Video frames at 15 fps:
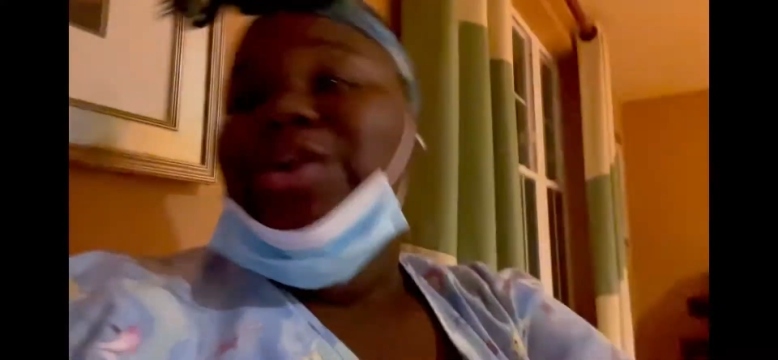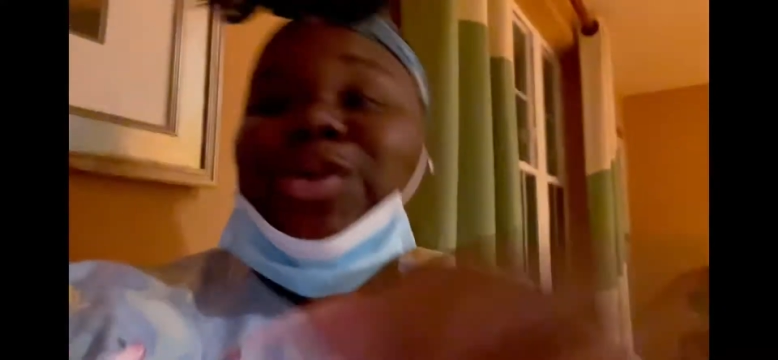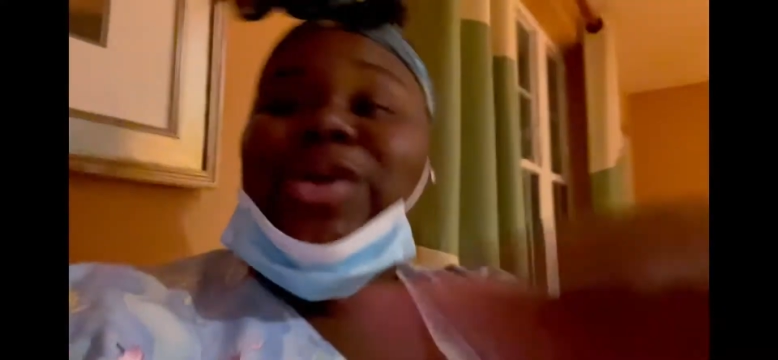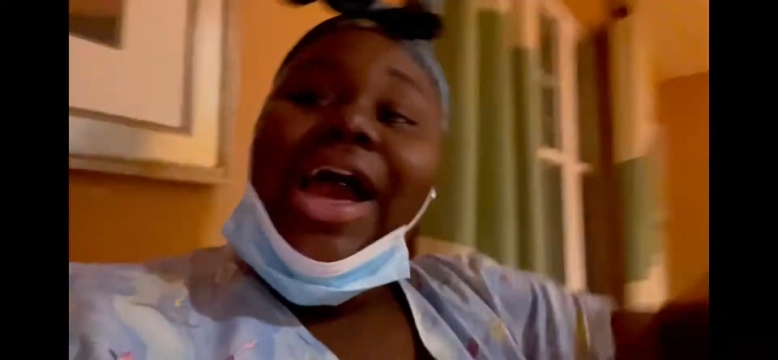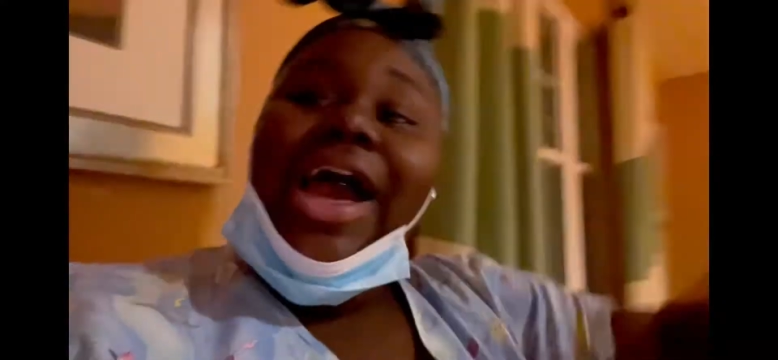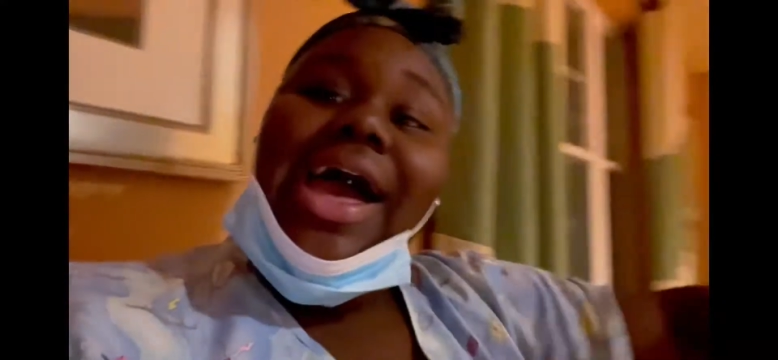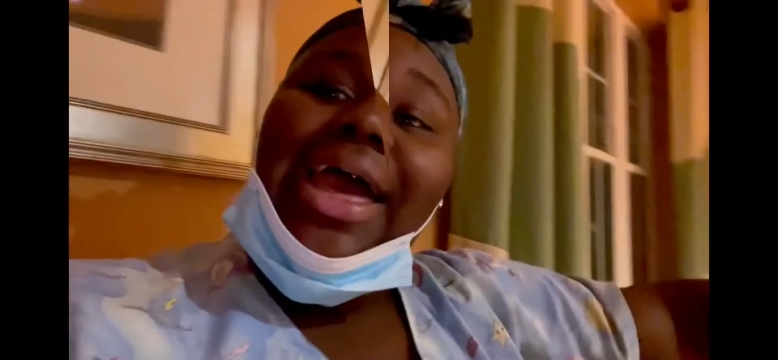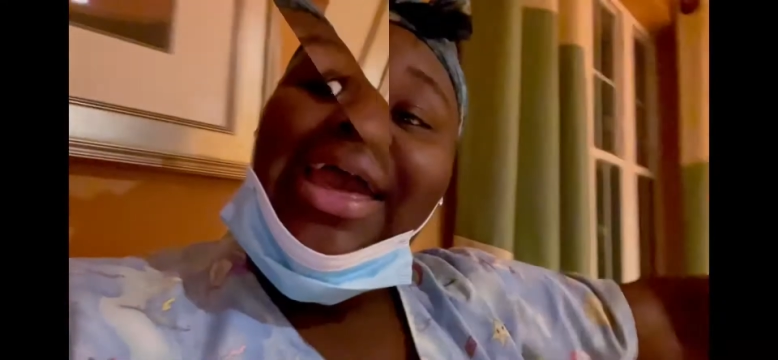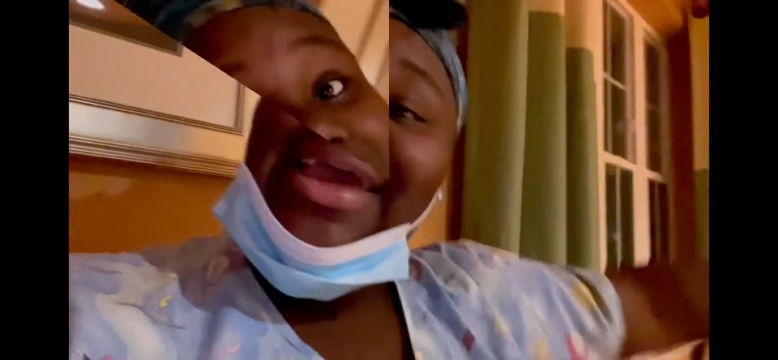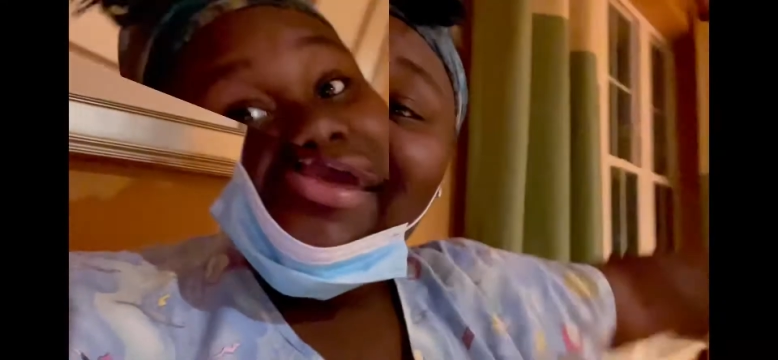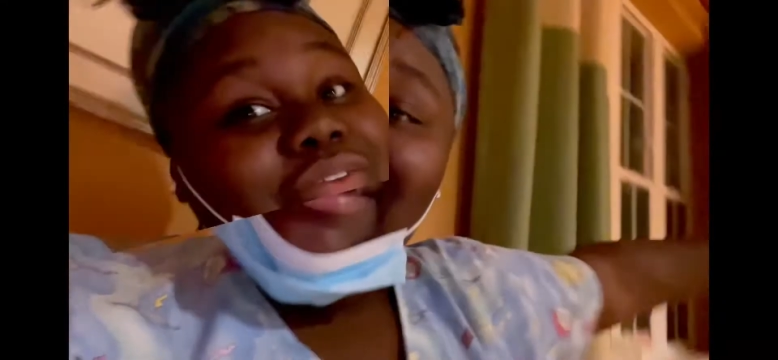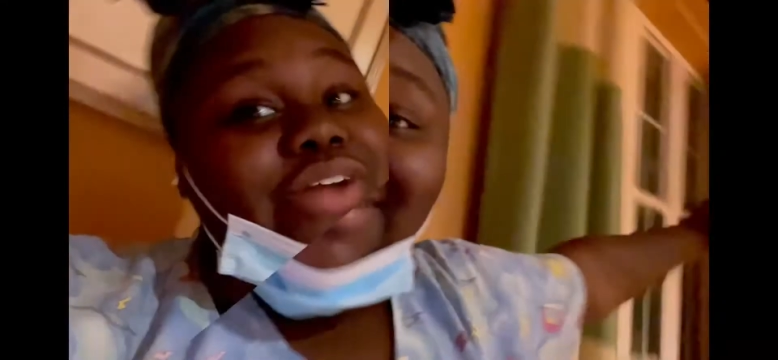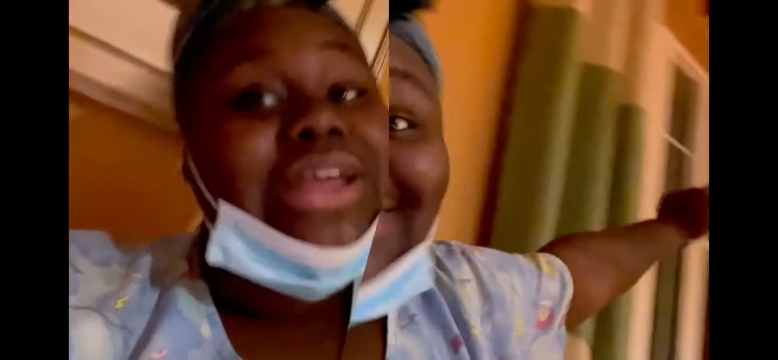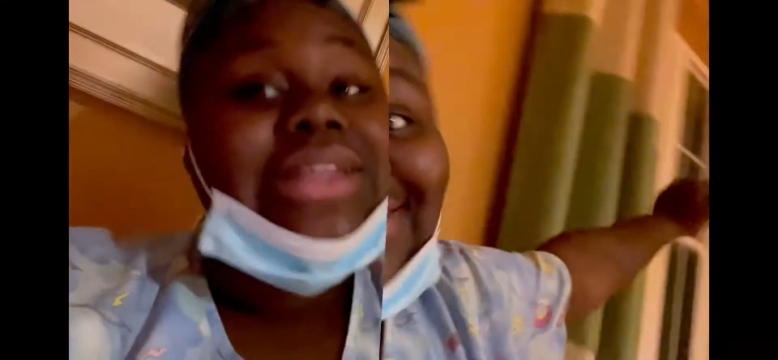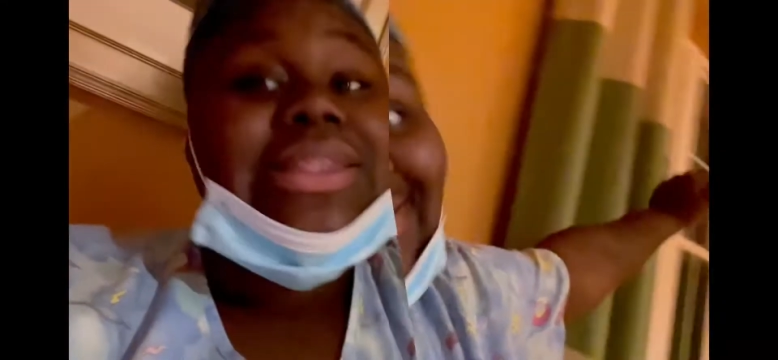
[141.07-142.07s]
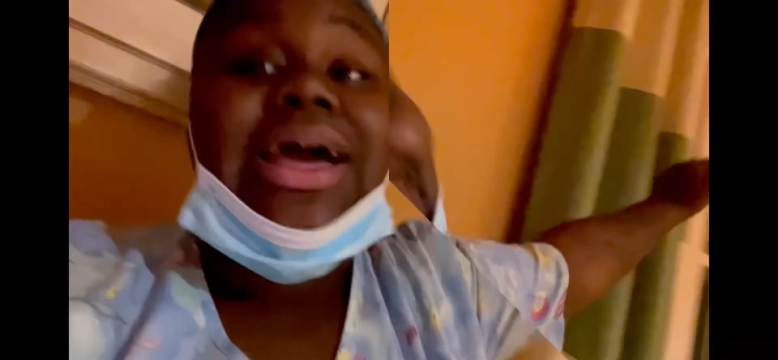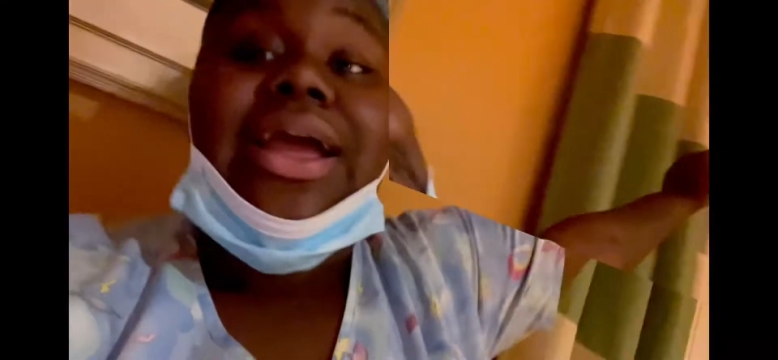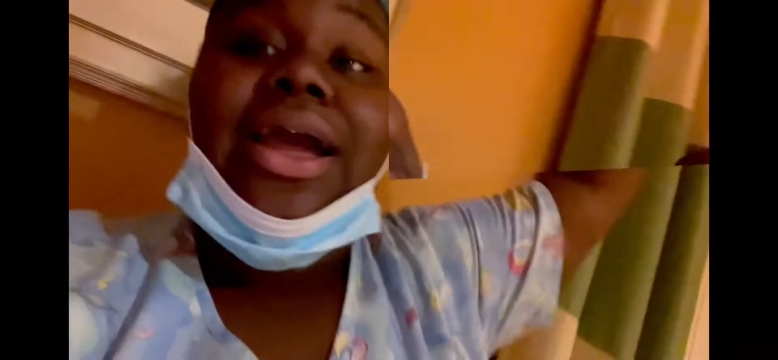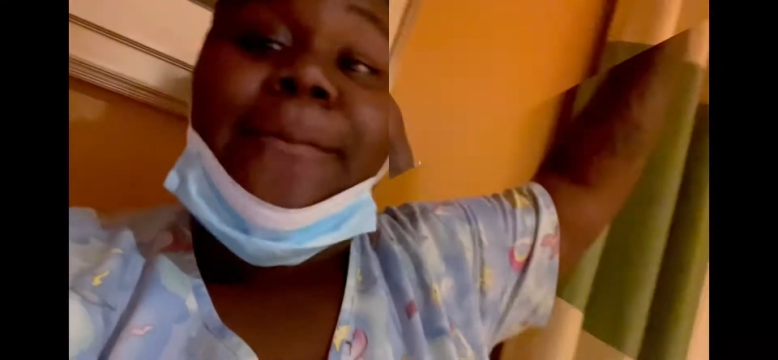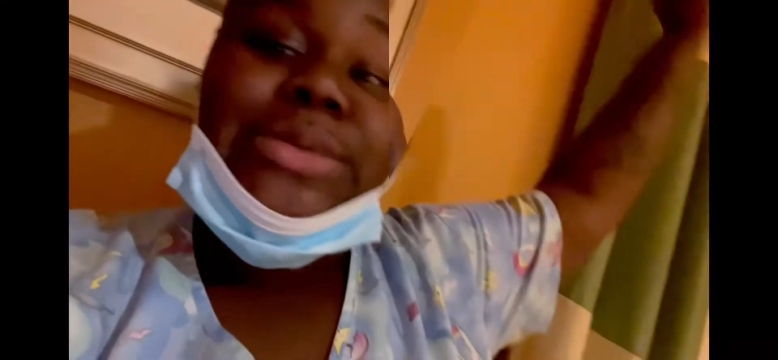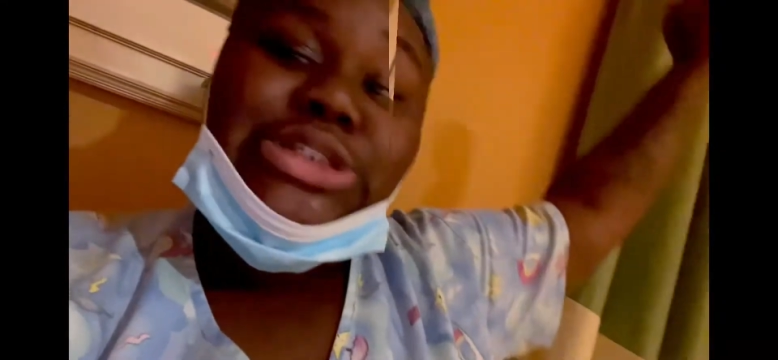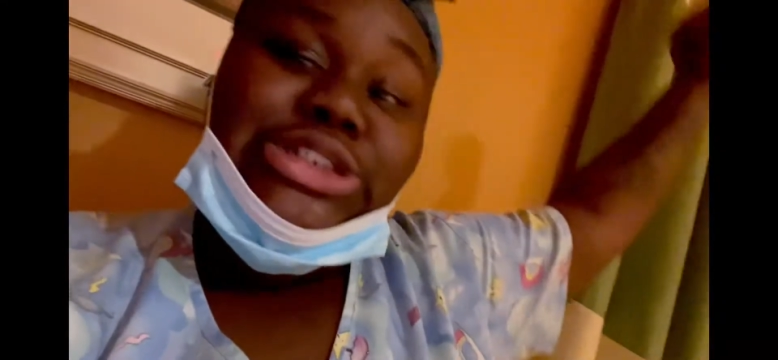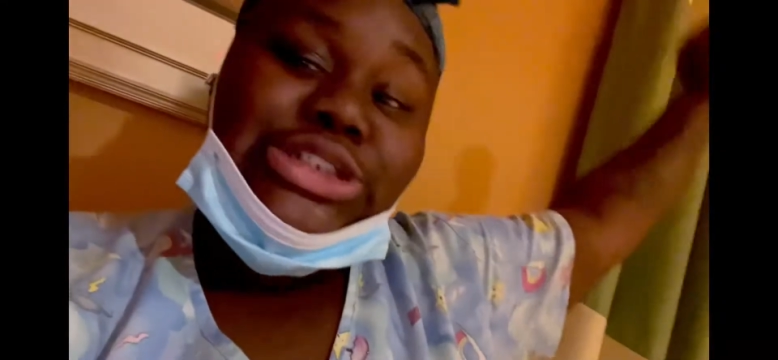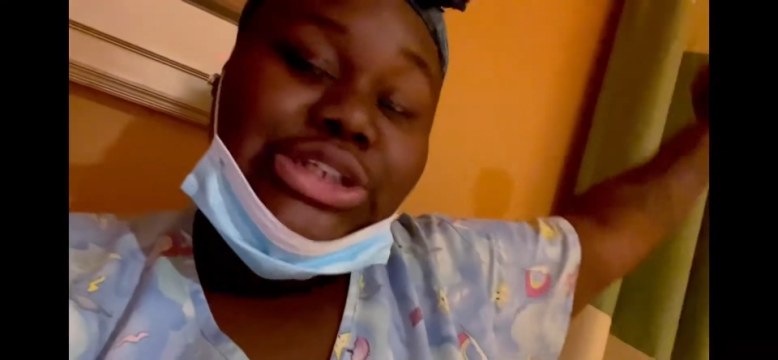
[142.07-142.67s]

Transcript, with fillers: you guys don't forget like comment